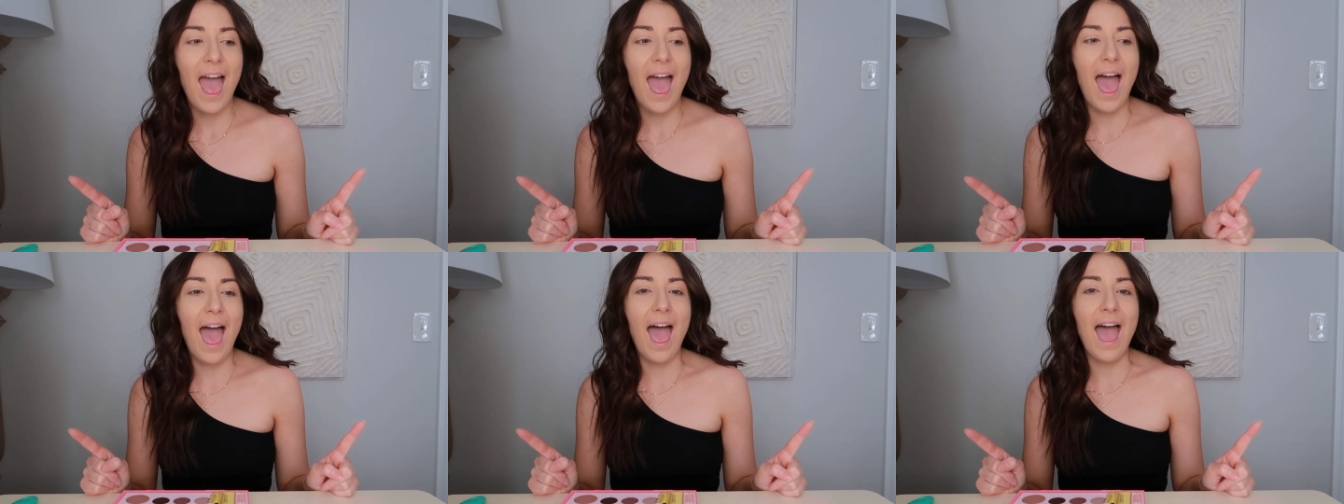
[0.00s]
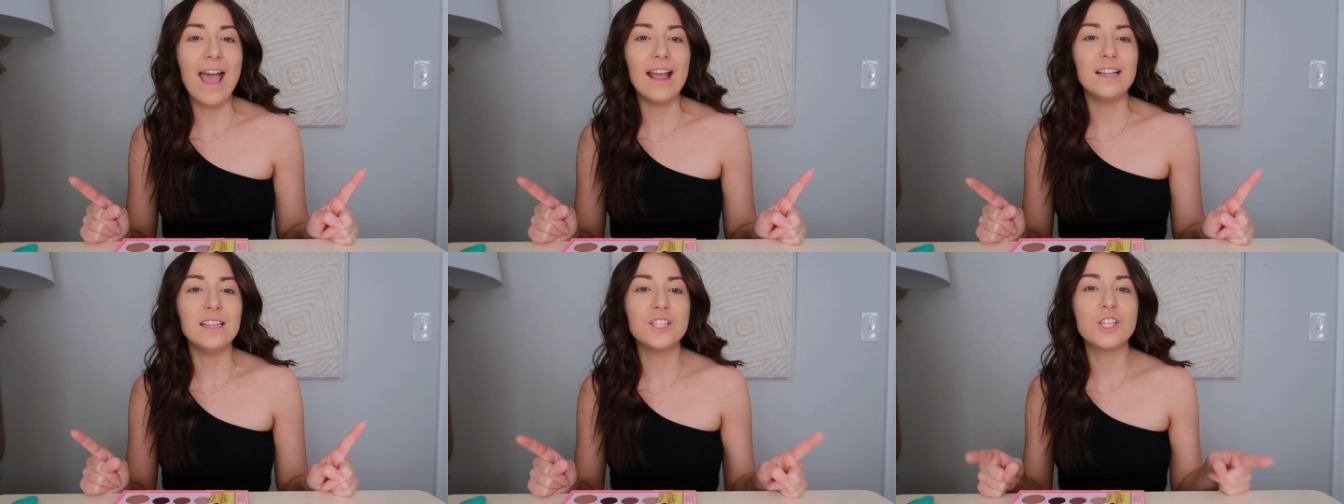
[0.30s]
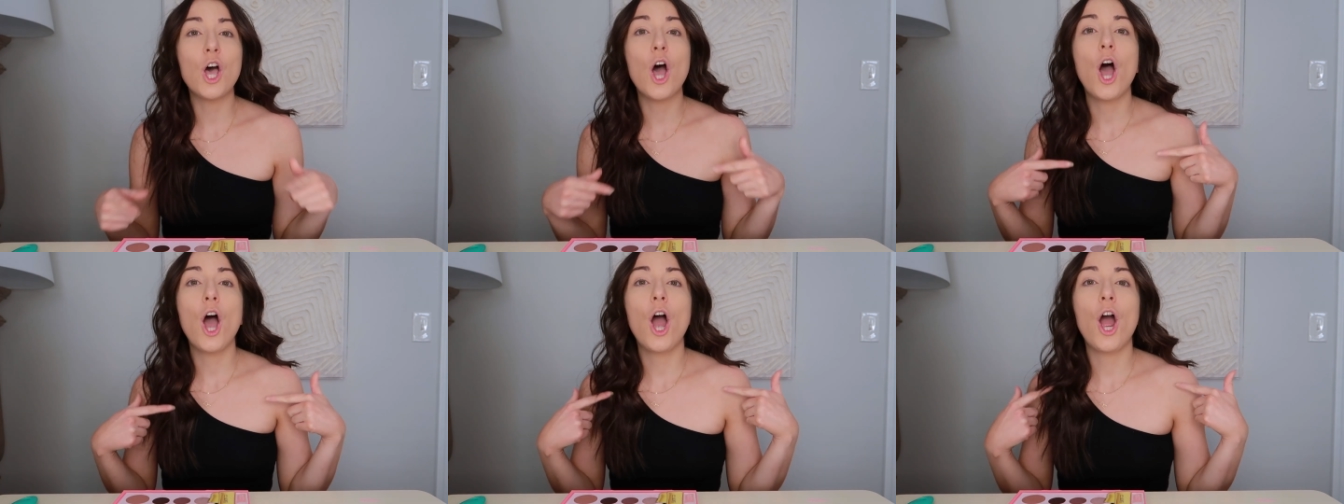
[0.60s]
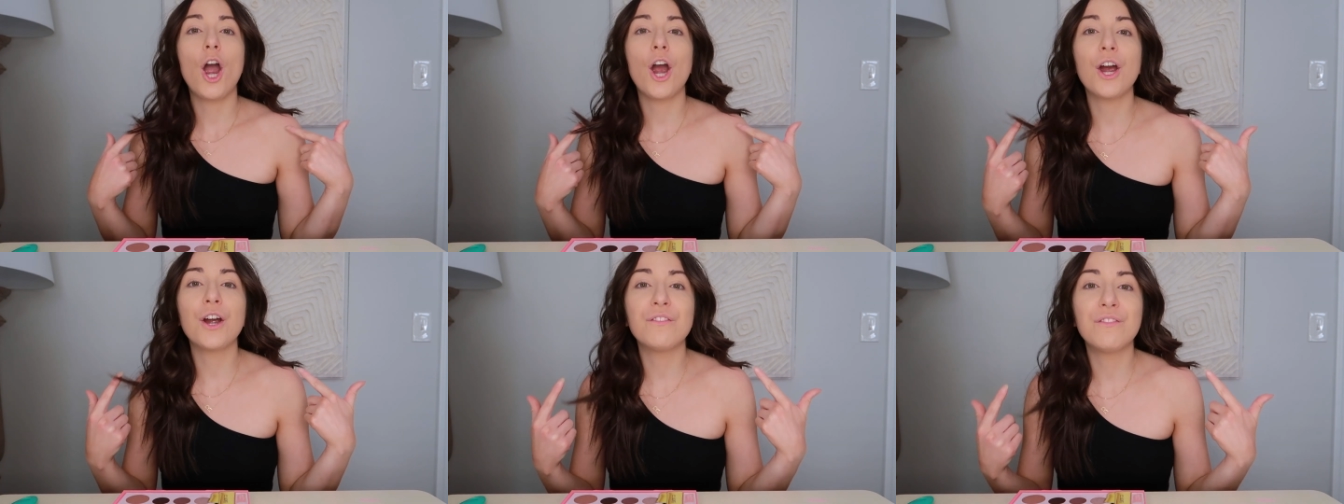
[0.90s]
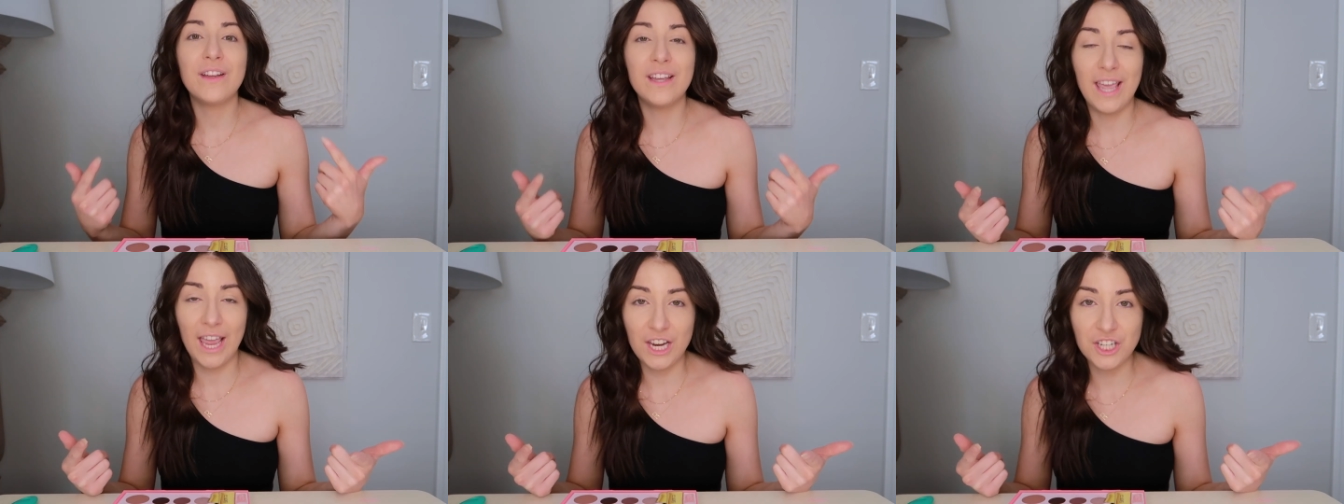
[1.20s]
and her
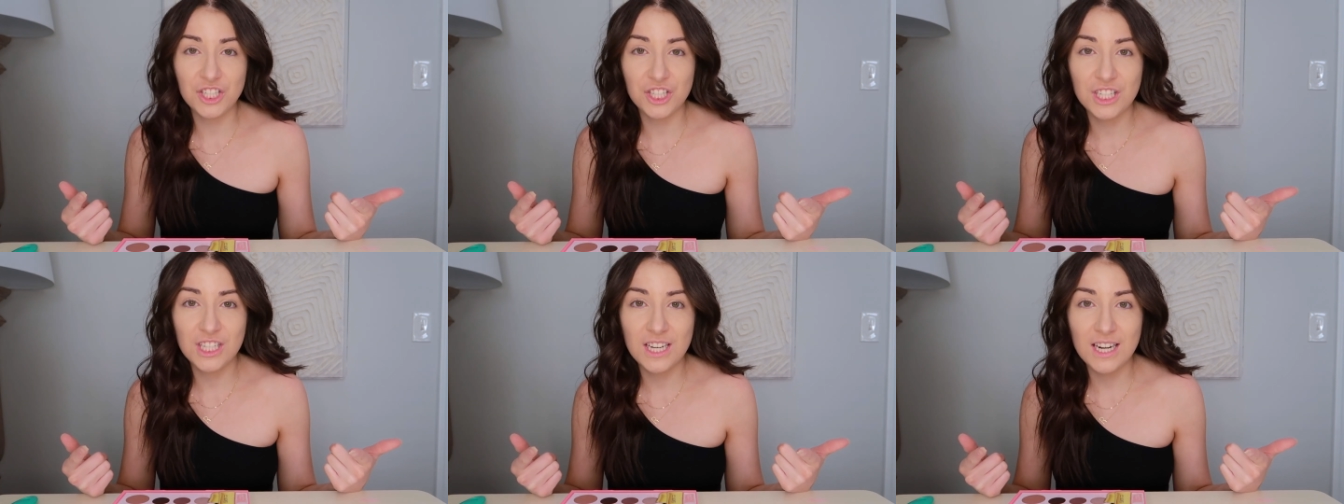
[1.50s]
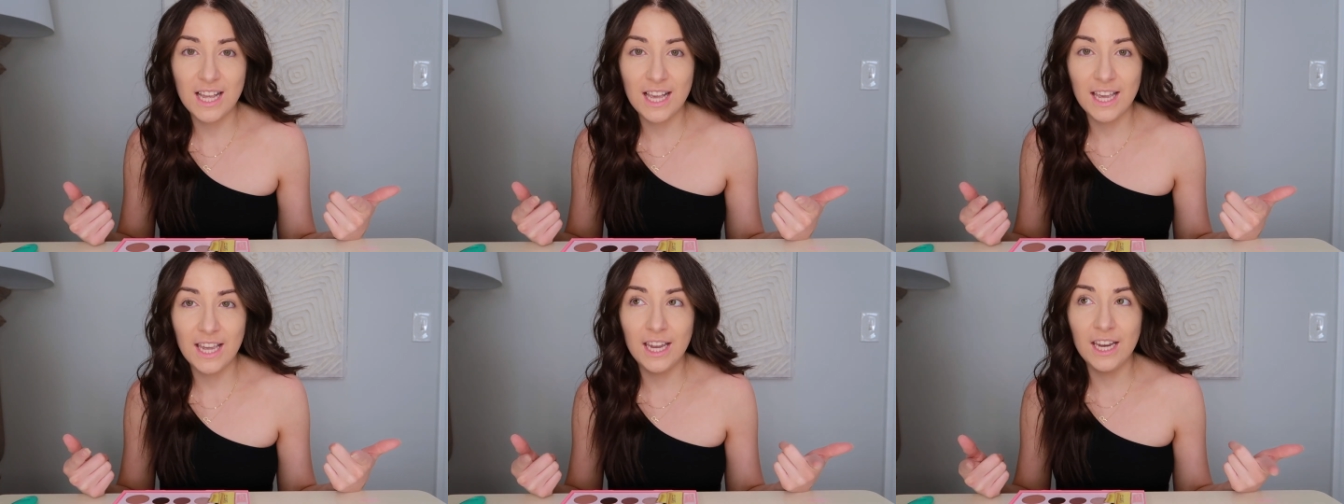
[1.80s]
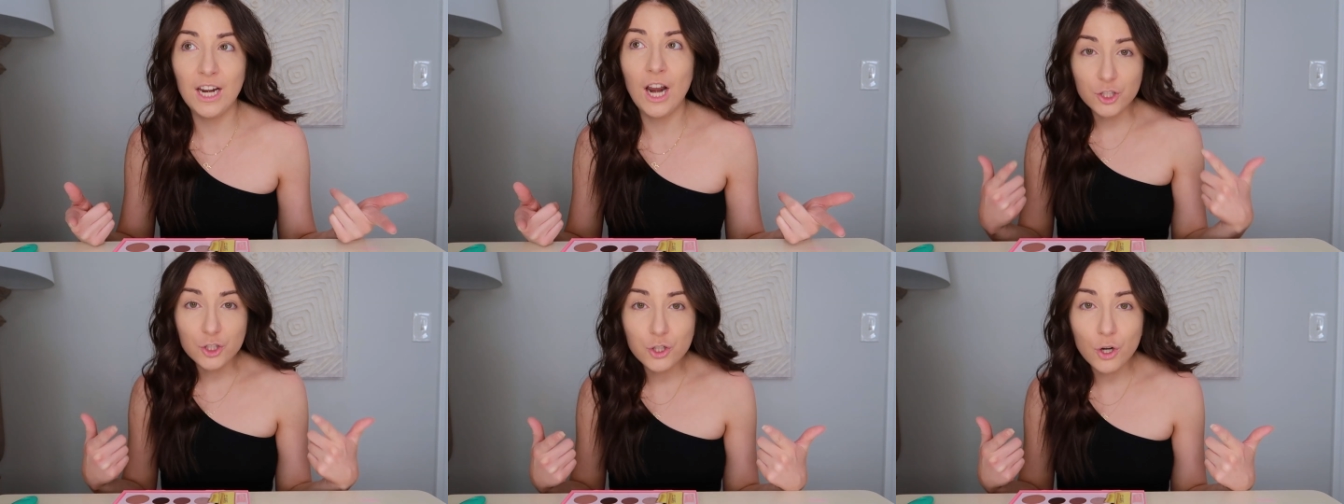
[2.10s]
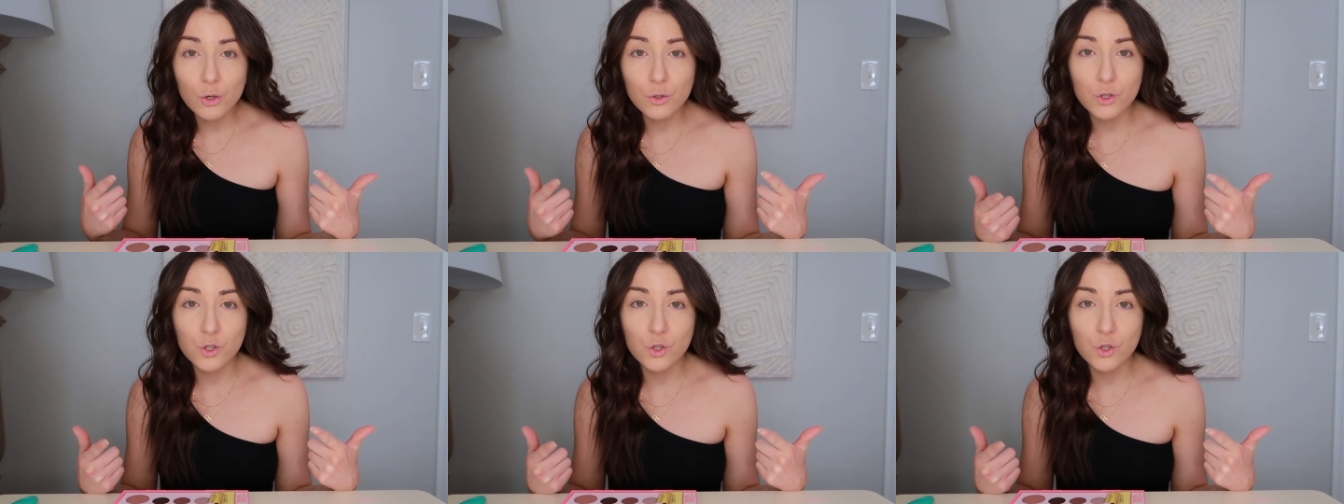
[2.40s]
vacation tonight intro